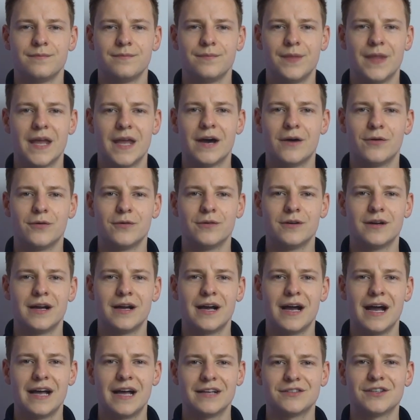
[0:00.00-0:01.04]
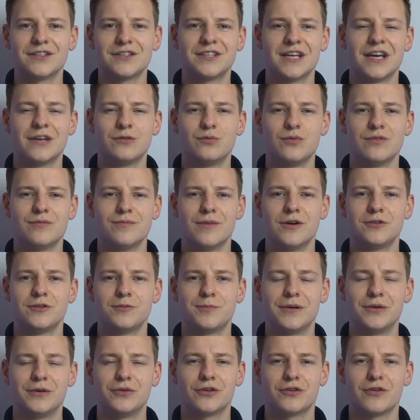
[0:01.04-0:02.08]
Now, as I said with most
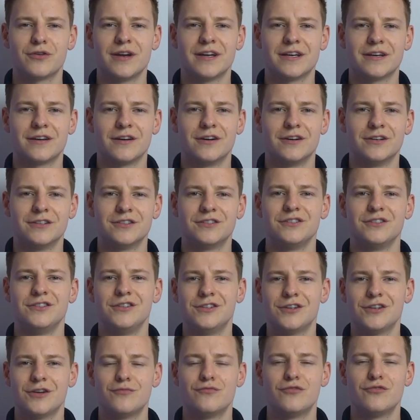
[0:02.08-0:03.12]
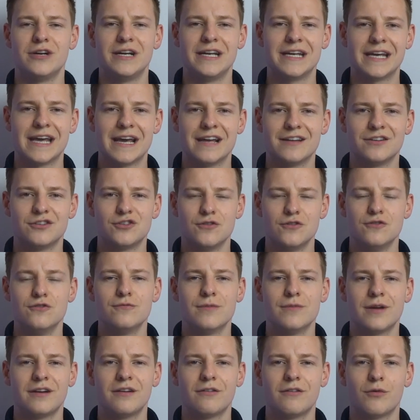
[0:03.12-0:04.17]
builder credit cards, you don't really get too
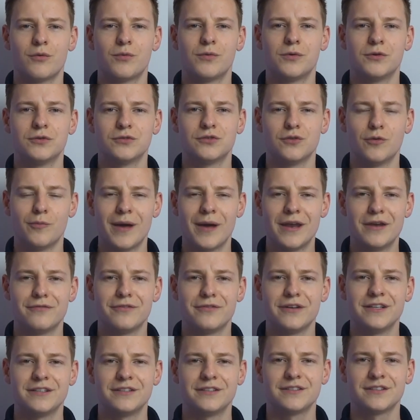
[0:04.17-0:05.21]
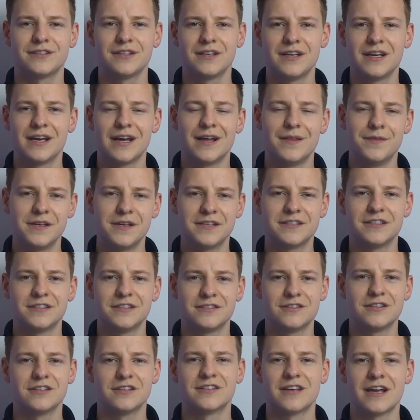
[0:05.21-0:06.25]
many rewards or benefits, and this
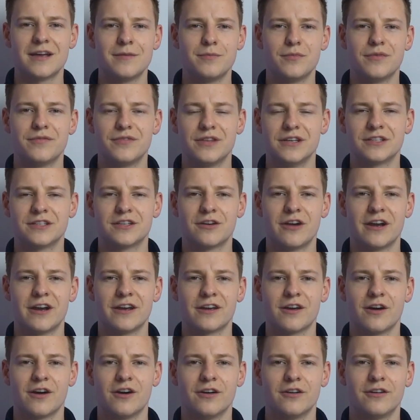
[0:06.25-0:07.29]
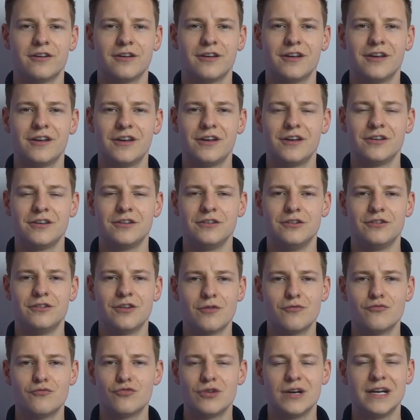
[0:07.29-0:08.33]
is the same with this credit card. You
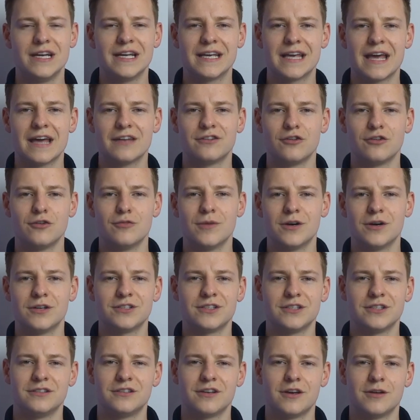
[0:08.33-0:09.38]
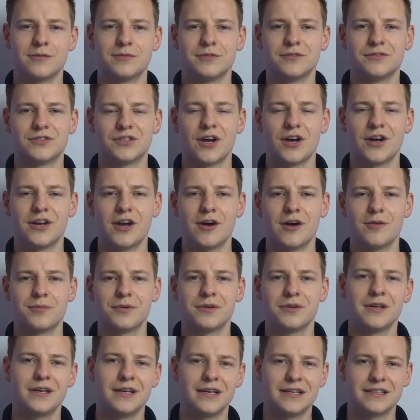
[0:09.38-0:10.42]
don't really get too much in terms of sign up,
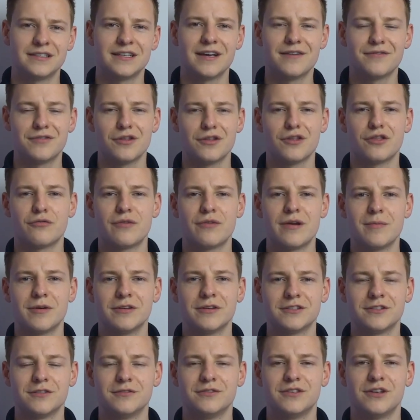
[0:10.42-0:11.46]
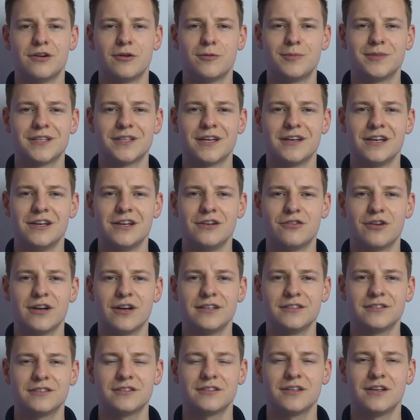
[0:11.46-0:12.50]
except for the 3 months of 0%
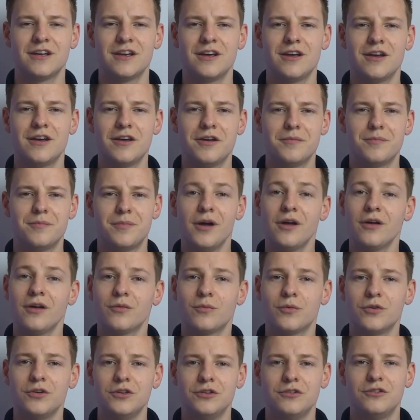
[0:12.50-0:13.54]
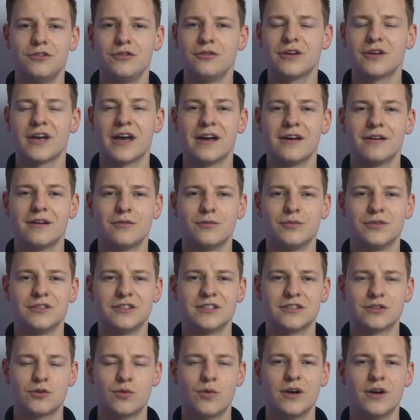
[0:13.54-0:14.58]
interest. But what you do get, which
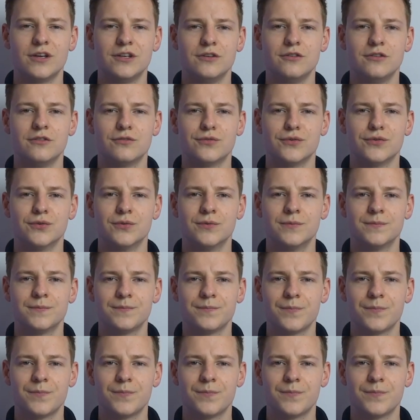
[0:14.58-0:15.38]
is quite useful,